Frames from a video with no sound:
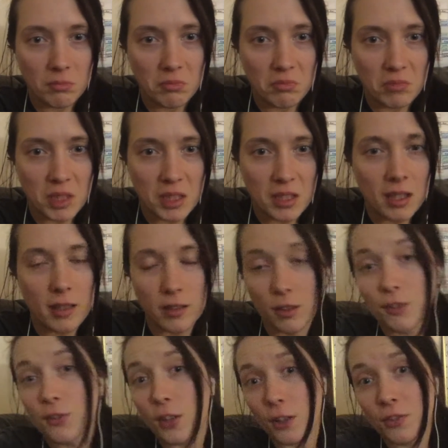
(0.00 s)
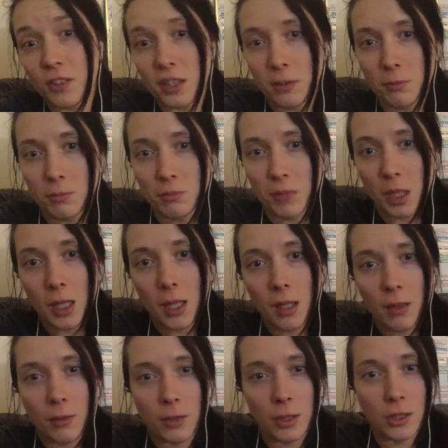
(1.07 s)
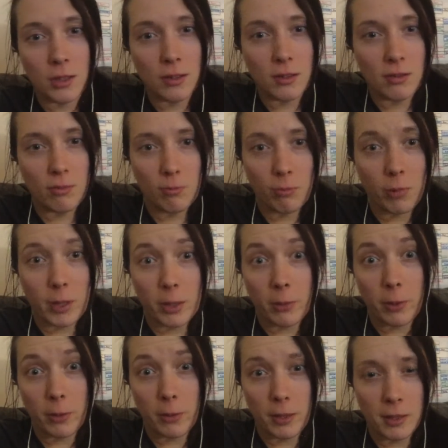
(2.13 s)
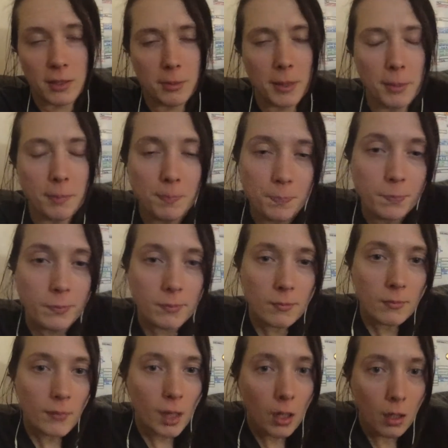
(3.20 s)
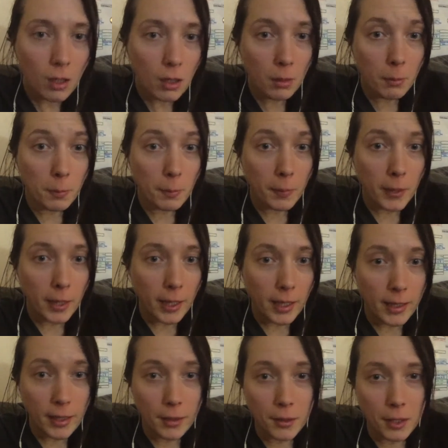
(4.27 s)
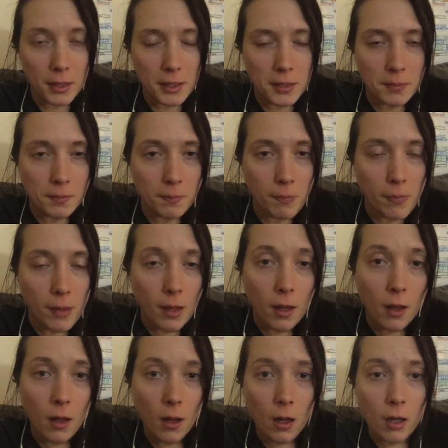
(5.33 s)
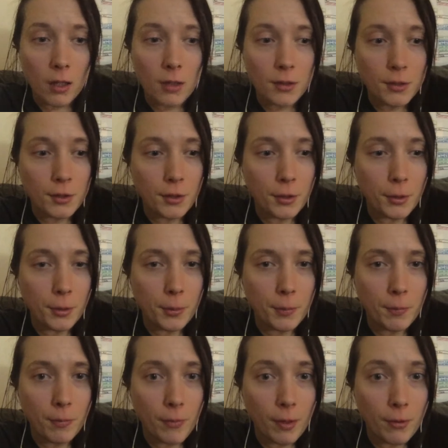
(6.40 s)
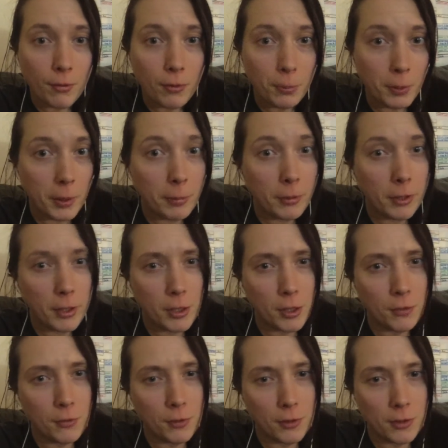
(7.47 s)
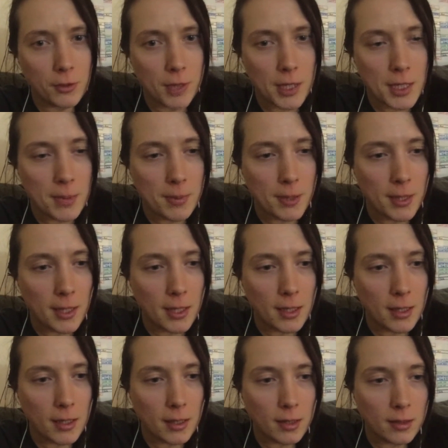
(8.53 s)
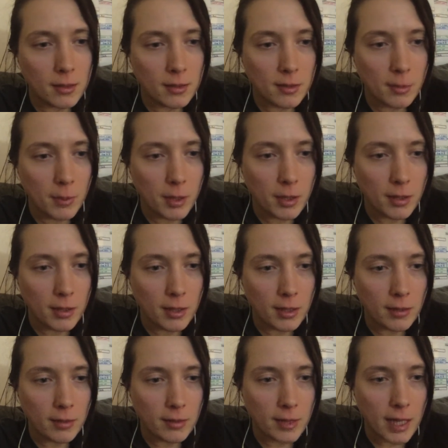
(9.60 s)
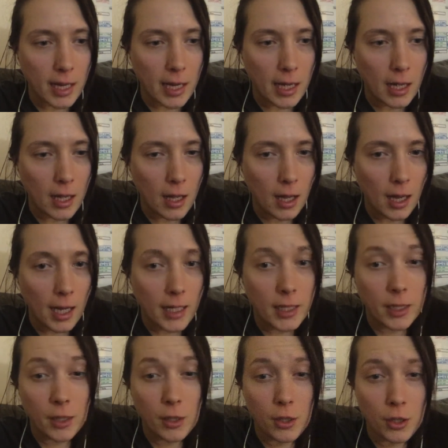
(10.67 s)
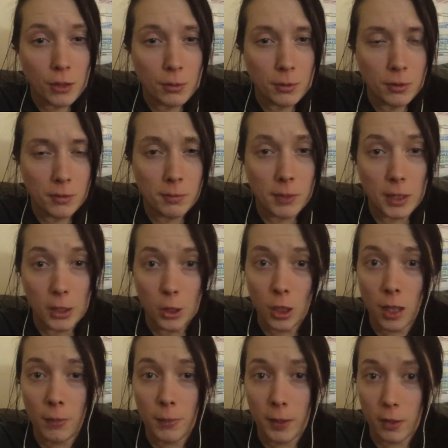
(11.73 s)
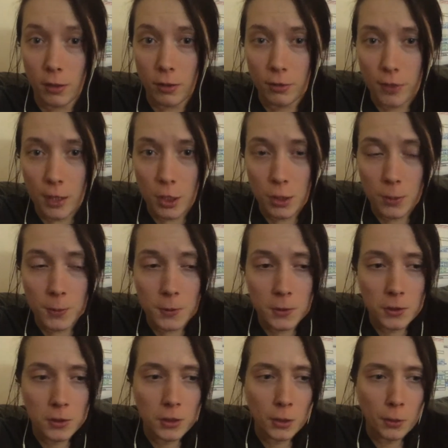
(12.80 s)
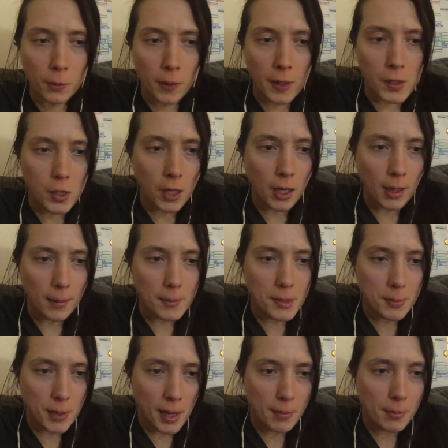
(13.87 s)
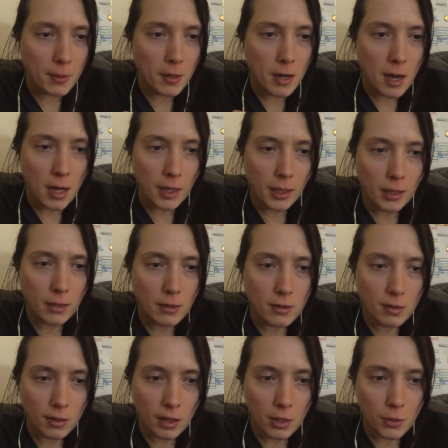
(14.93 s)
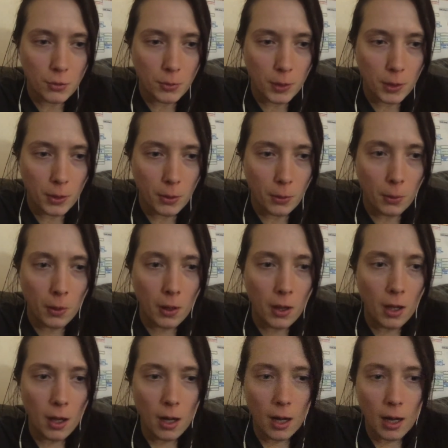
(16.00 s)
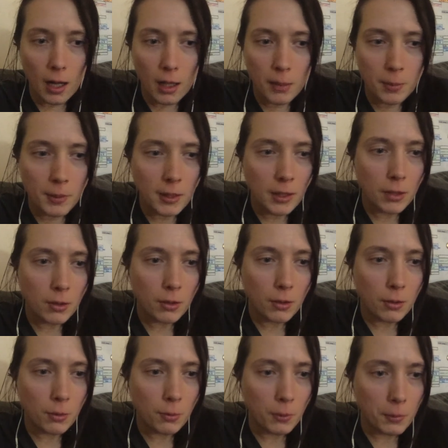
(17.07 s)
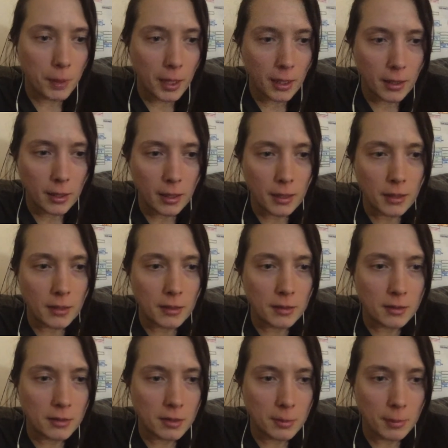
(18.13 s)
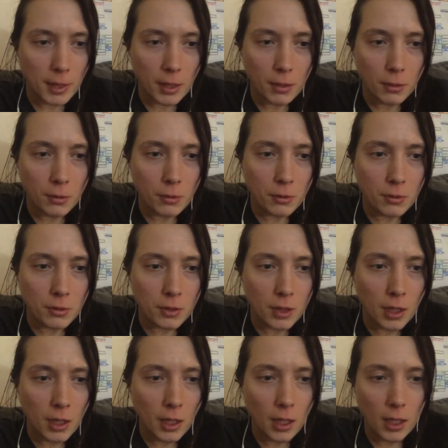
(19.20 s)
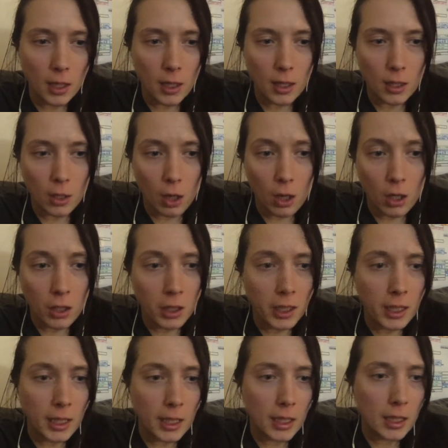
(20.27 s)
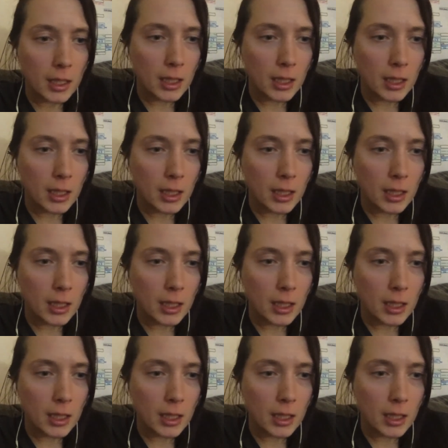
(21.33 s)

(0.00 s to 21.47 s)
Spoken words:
it's not as fluffy, which is what you want rice to be. But I digress. So, for preparation for this recipe, some of the things that I didn't show was me chopping all the vegetables. So, I chopped pepper, onion, cilantro, jalapeno, romaine lettuce, tomatoes, garlic,